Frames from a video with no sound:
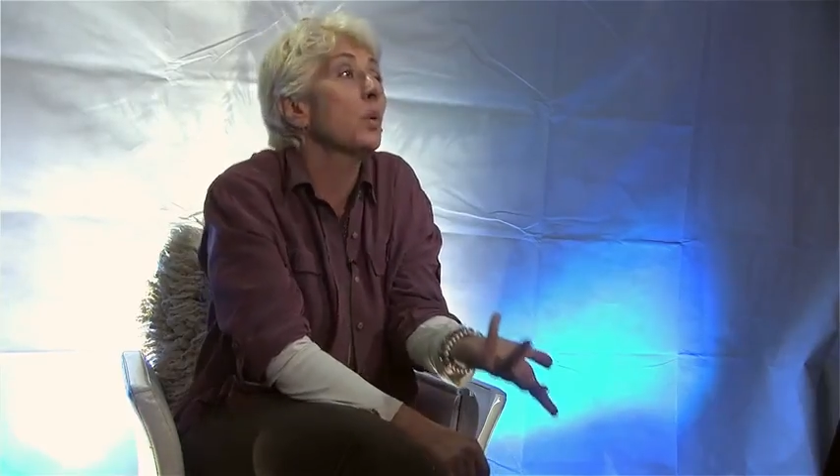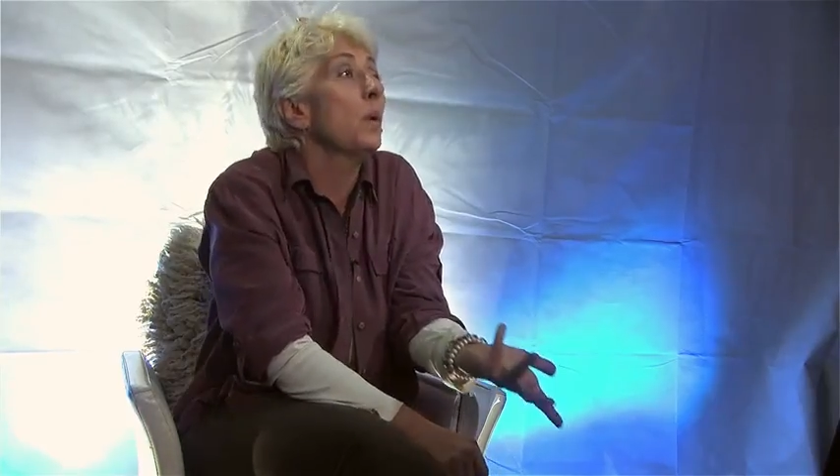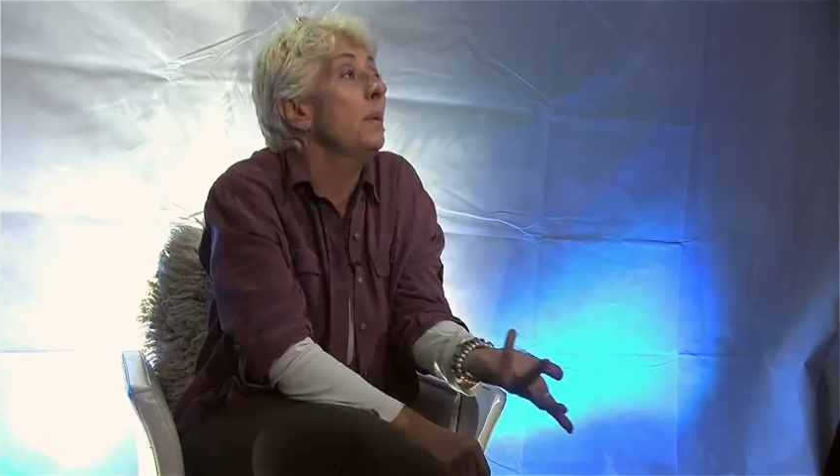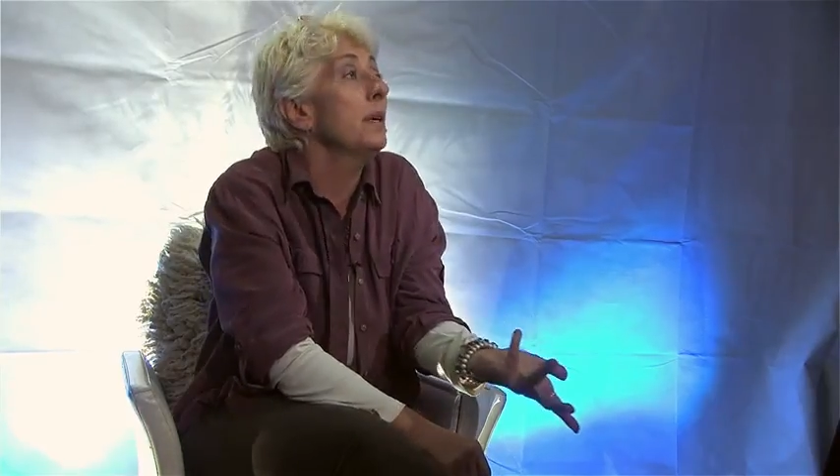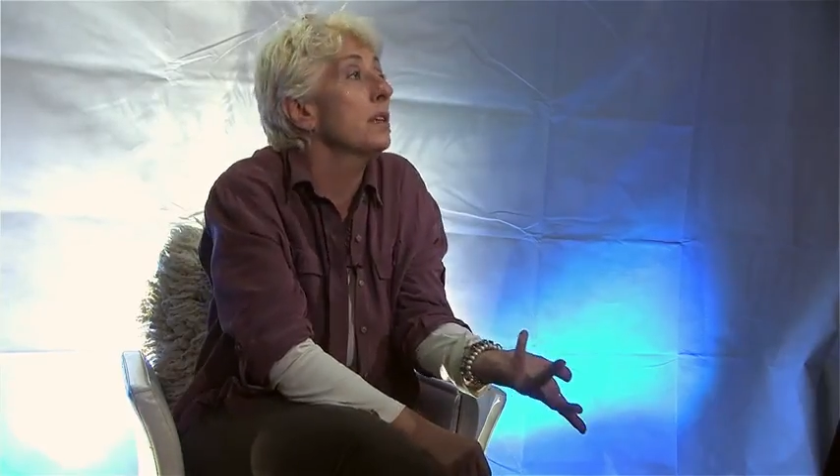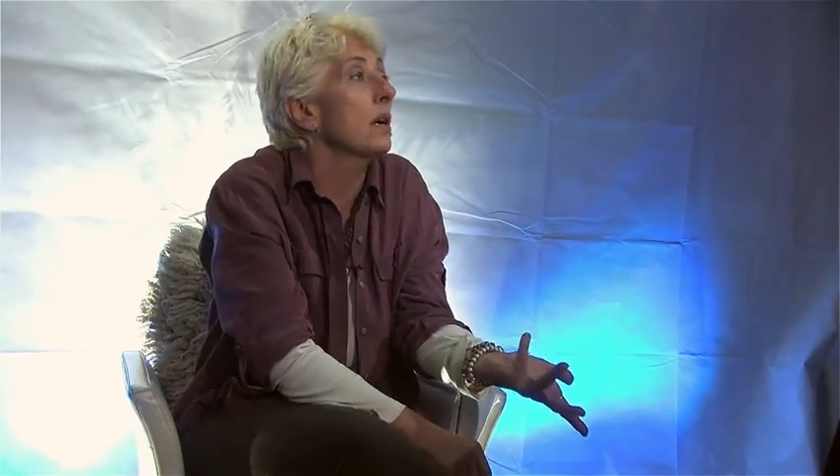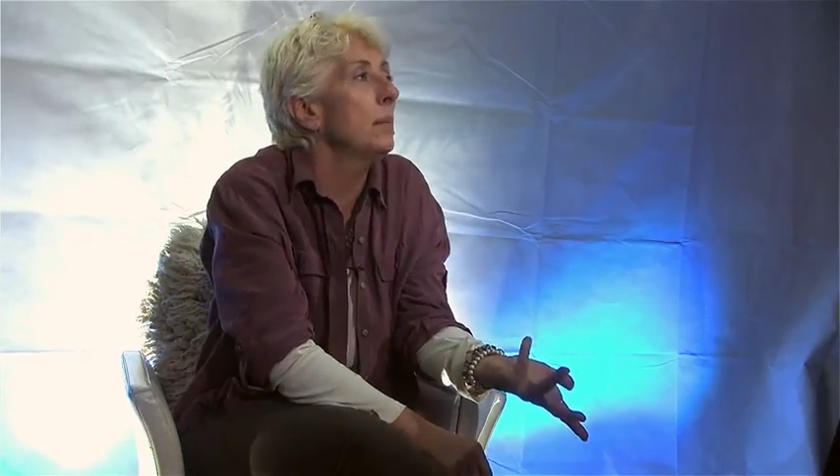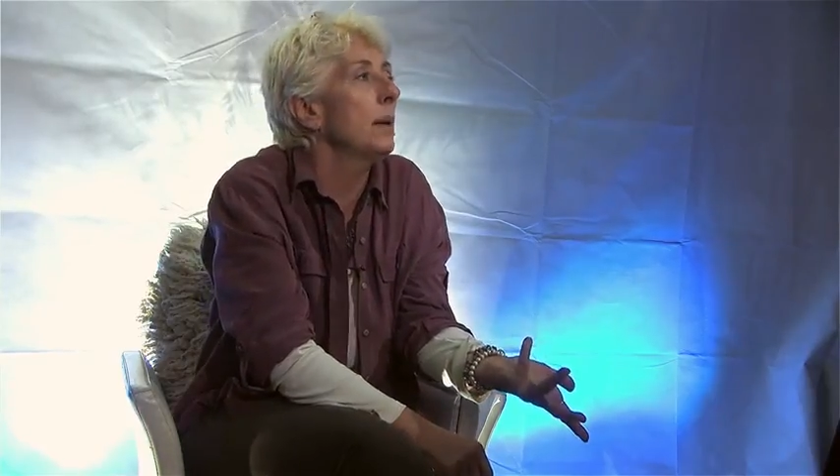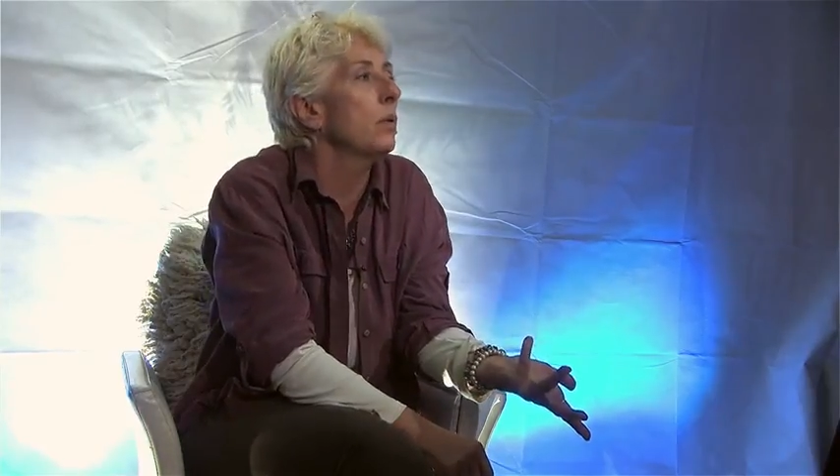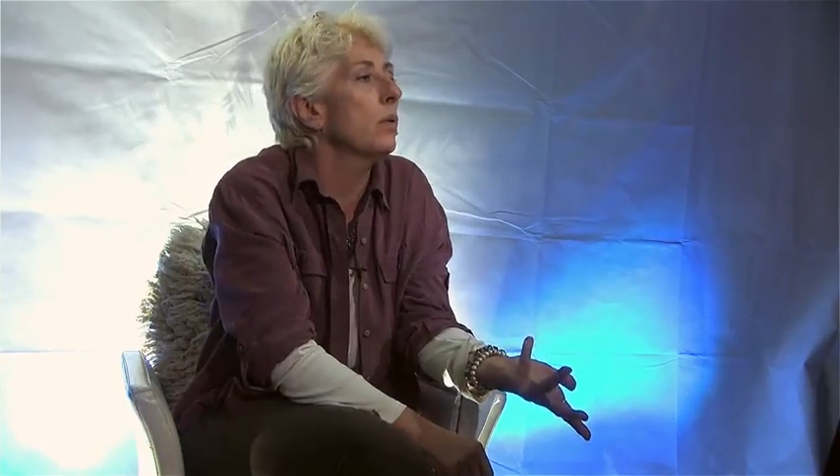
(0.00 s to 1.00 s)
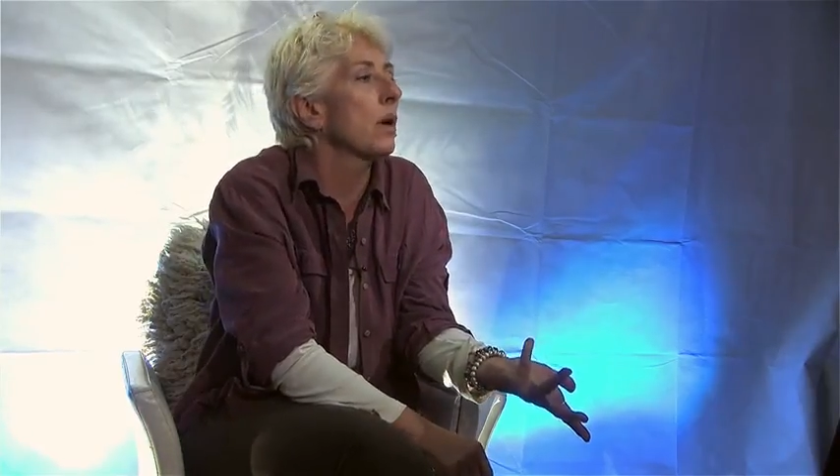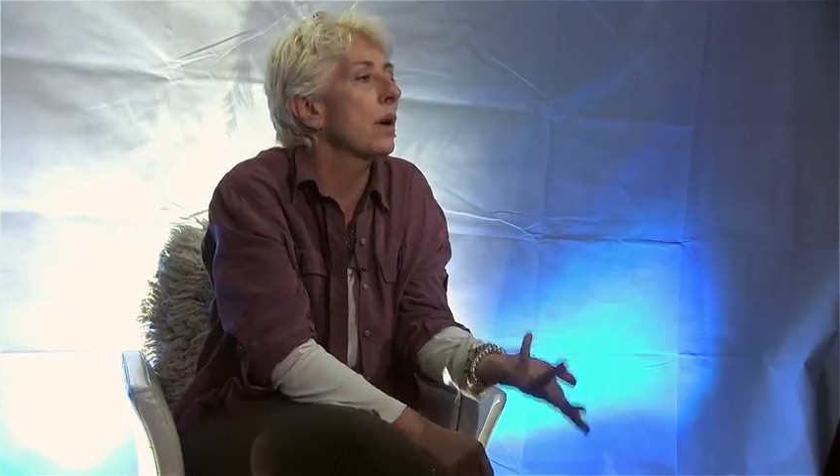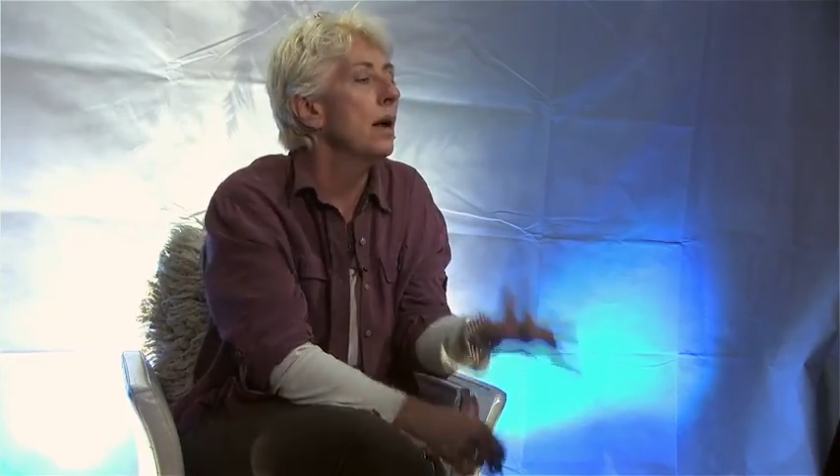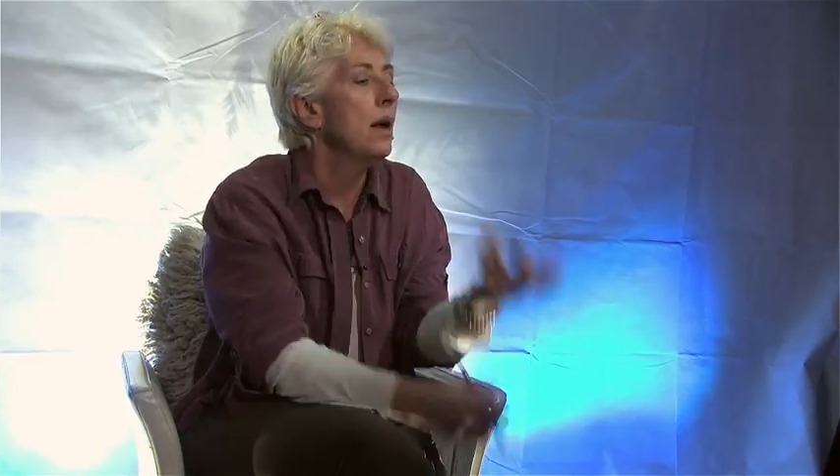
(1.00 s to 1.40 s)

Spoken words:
a way we could talk about Ur.